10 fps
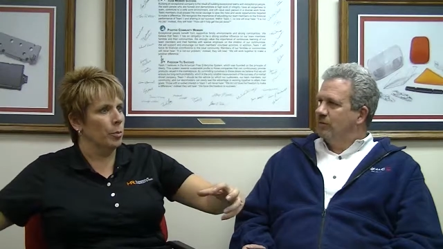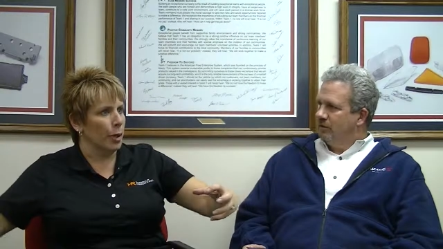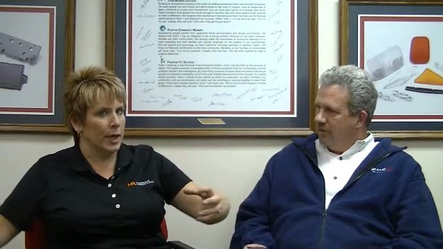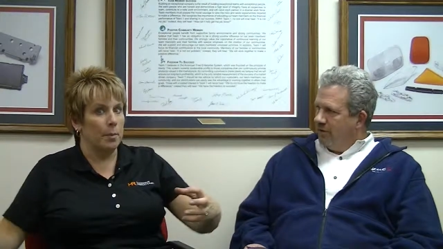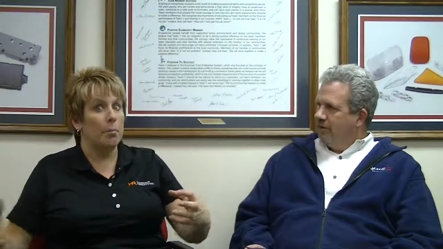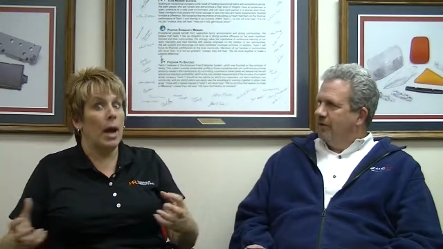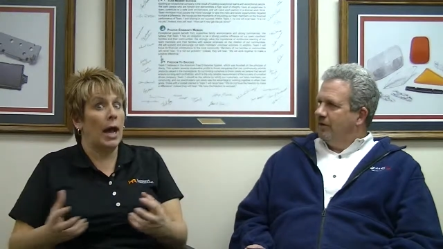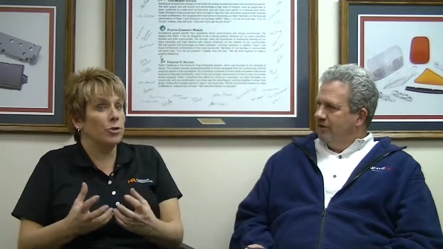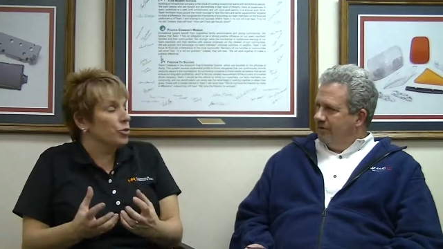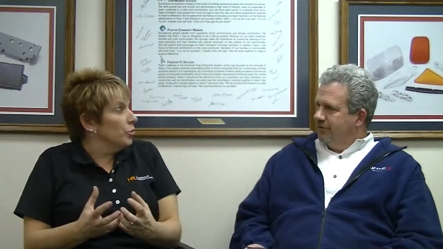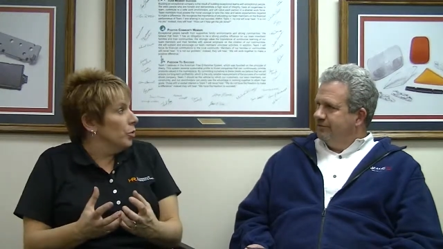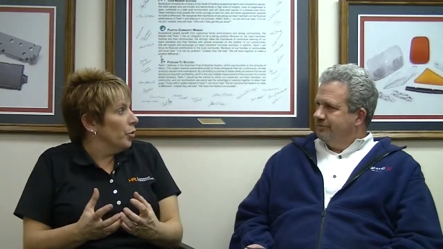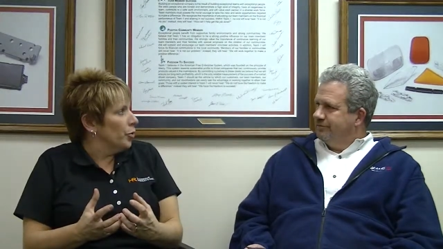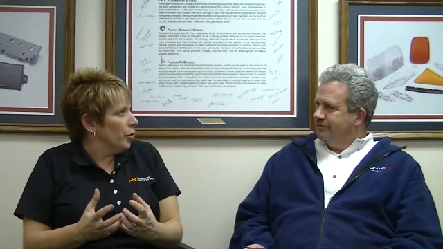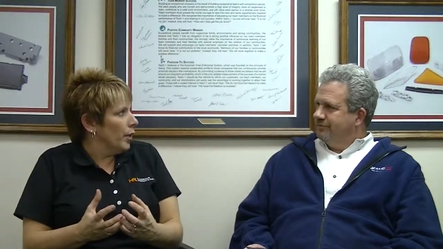Speaker 1: bring in
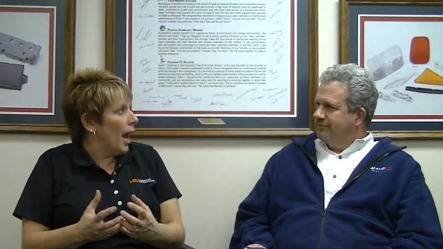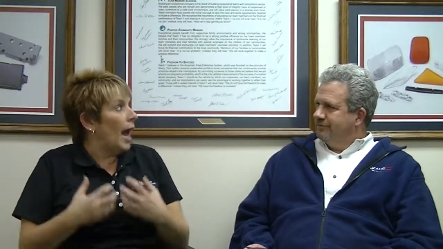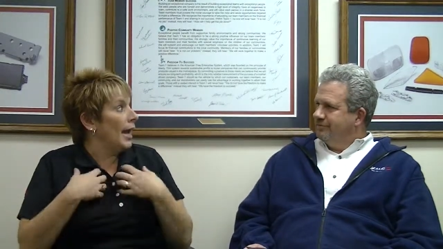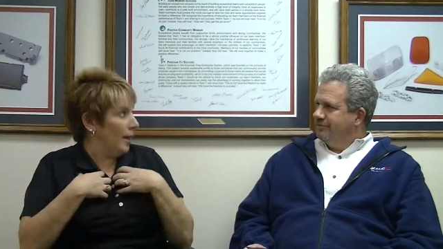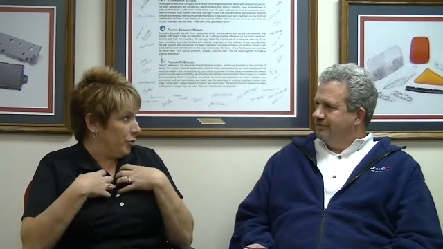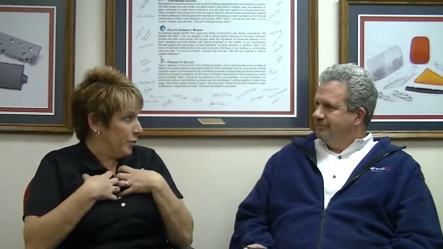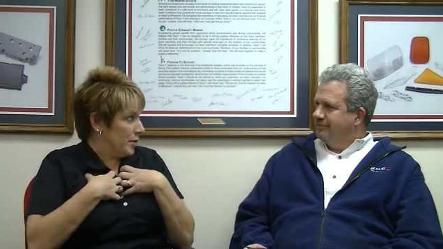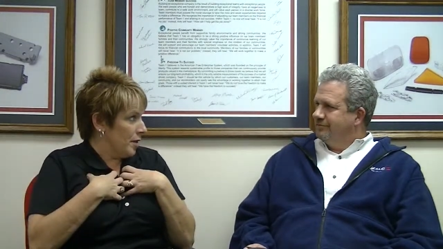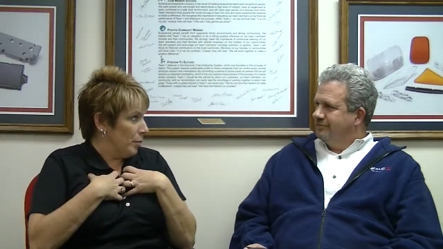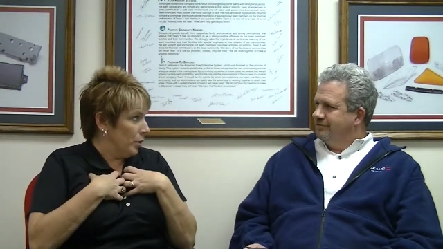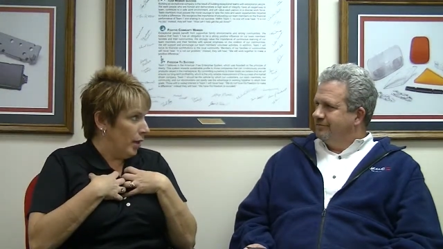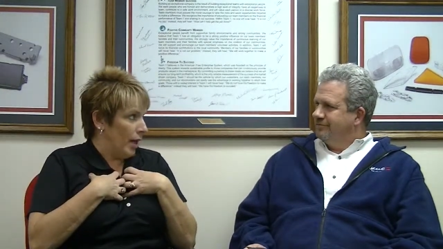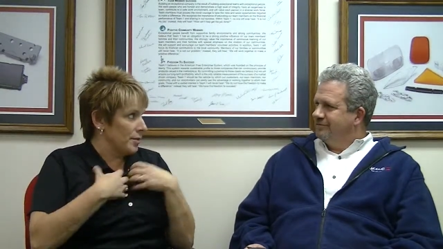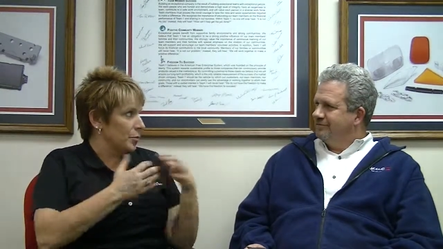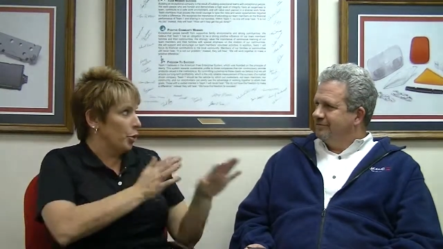modules so that I have to assemble
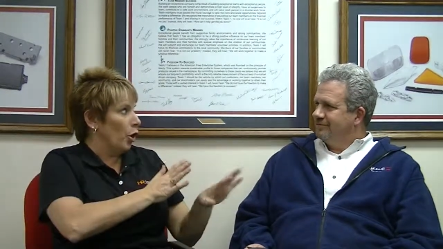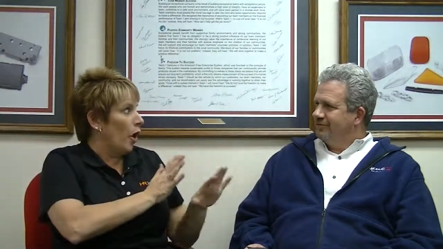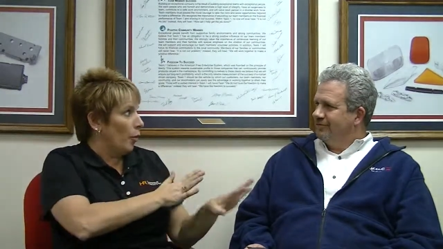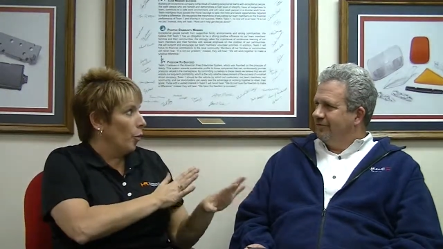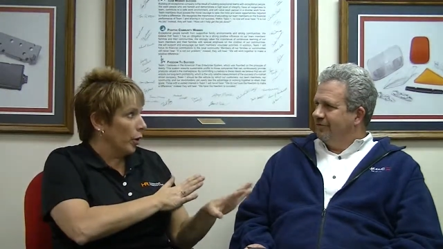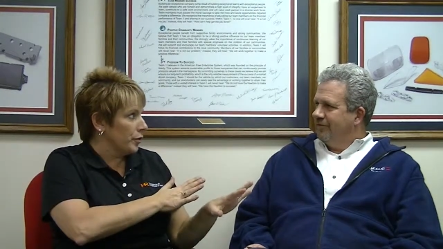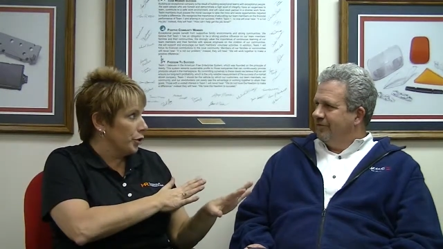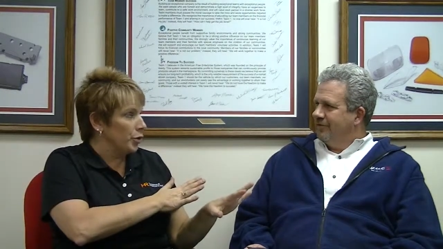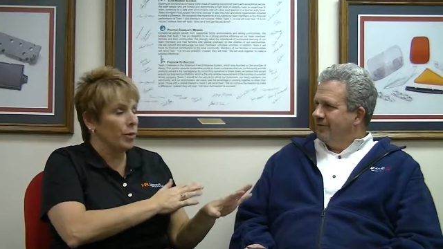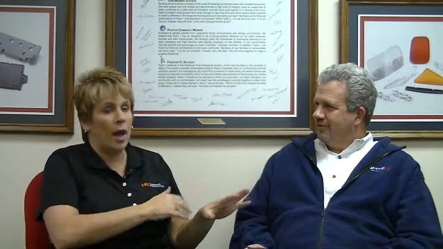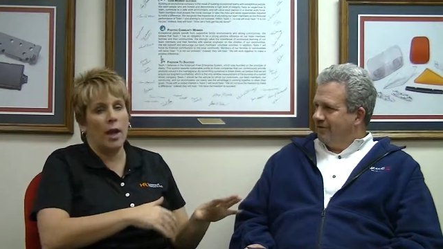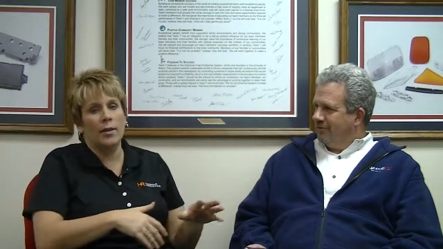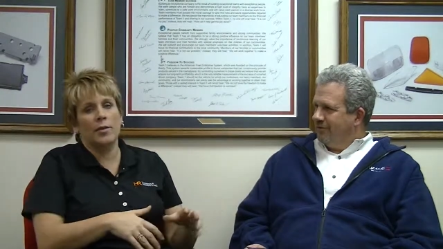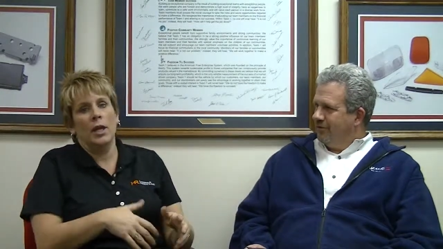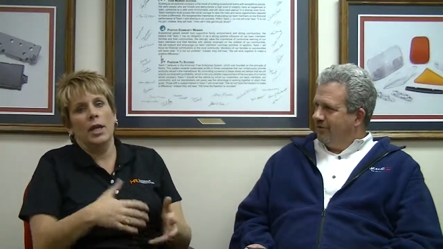less, put all the work to you
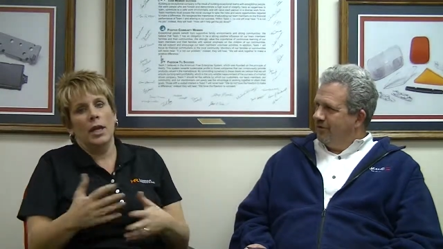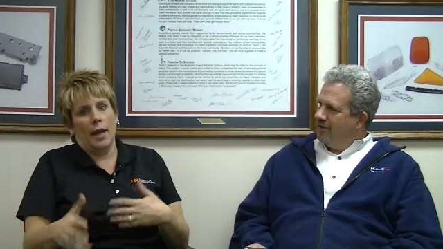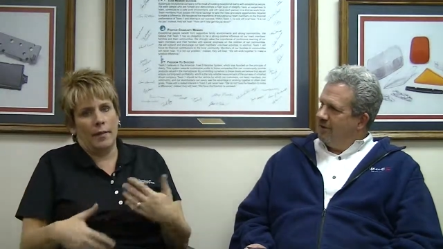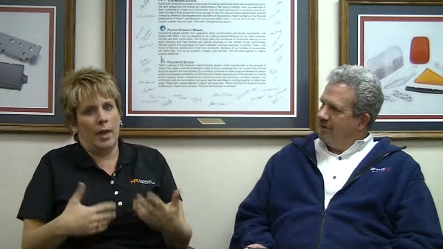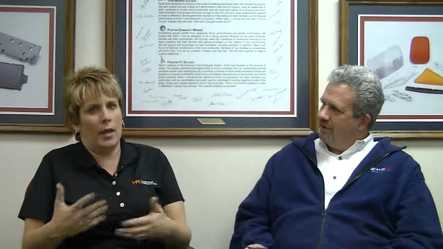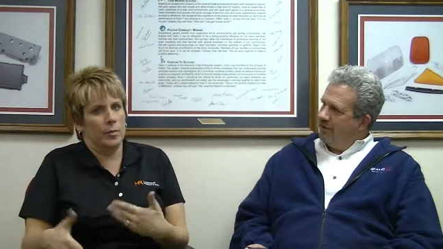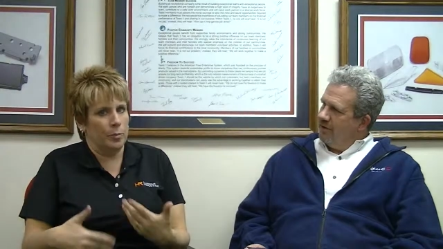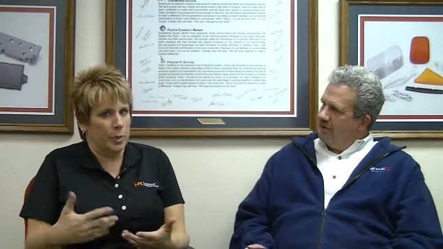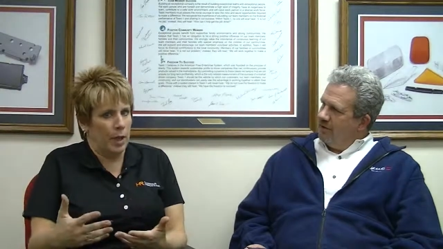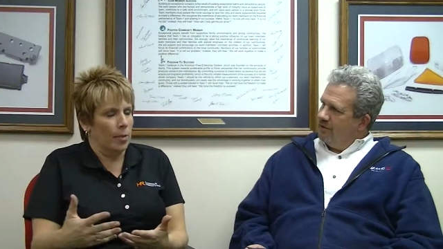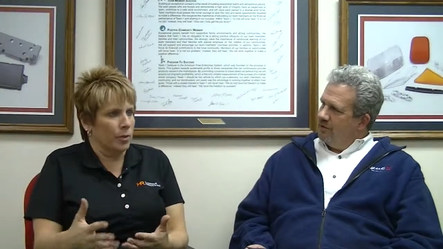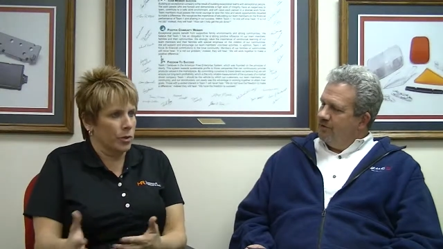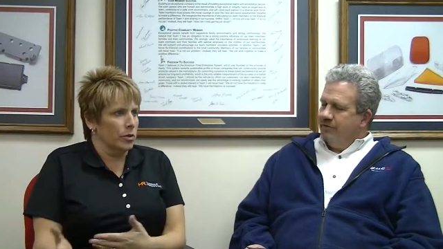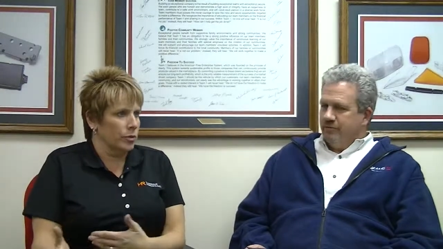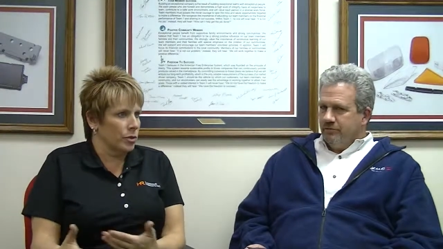guys, and then be able
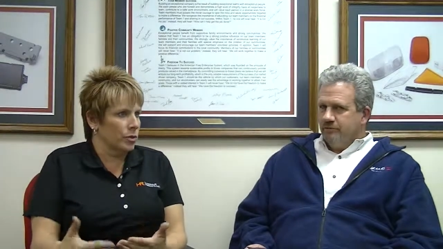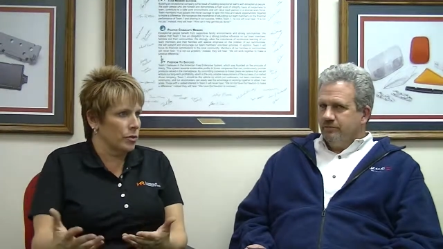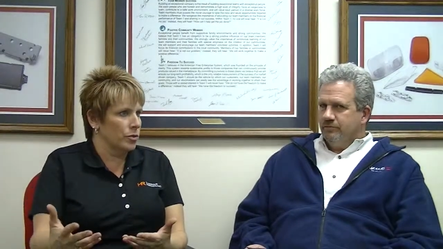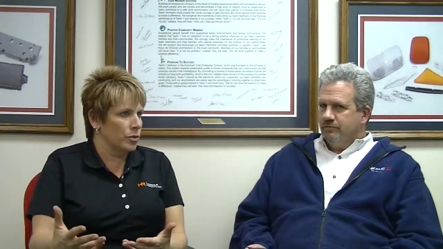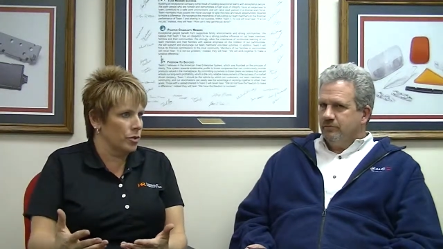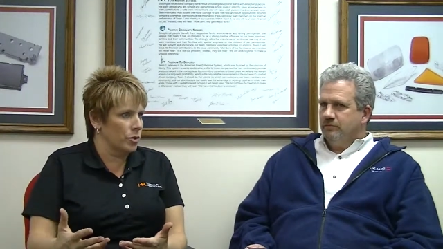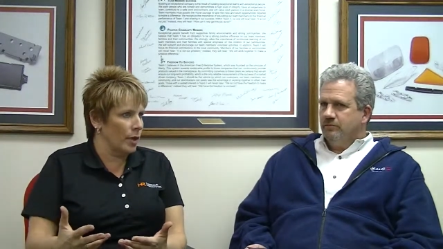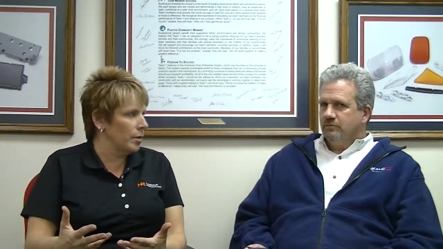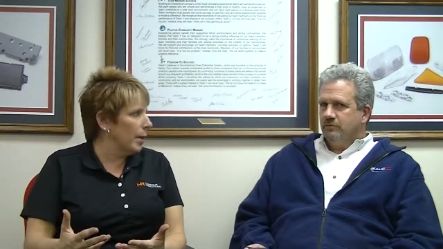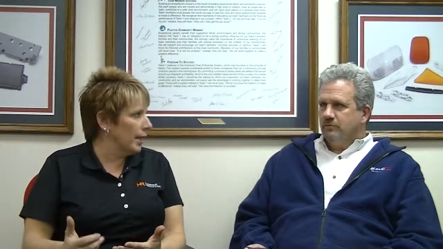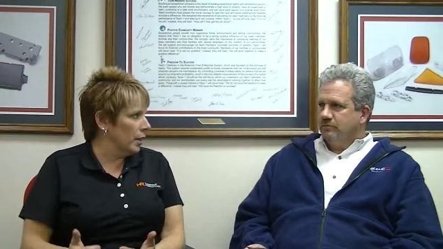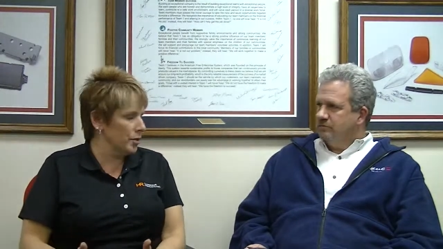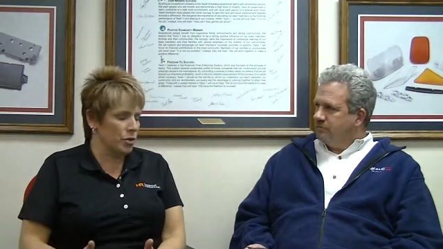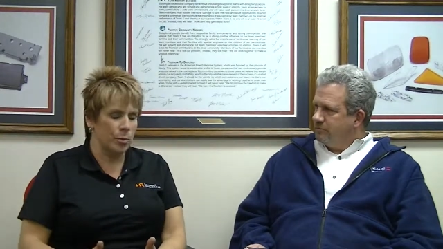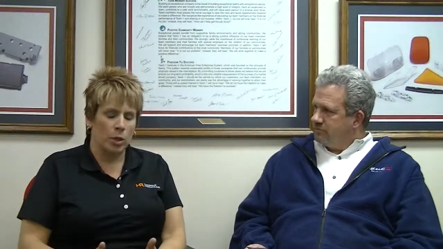to, to send to my
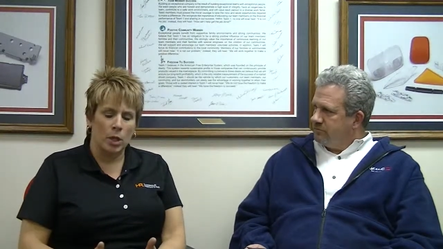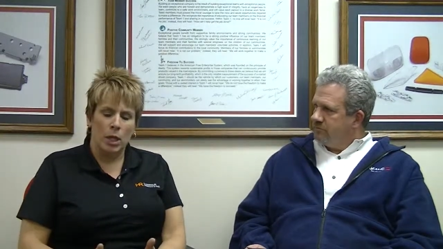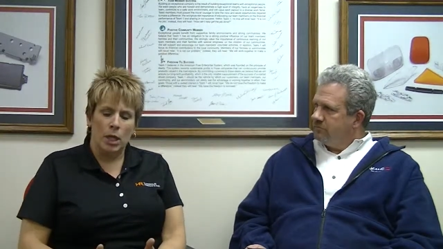customer.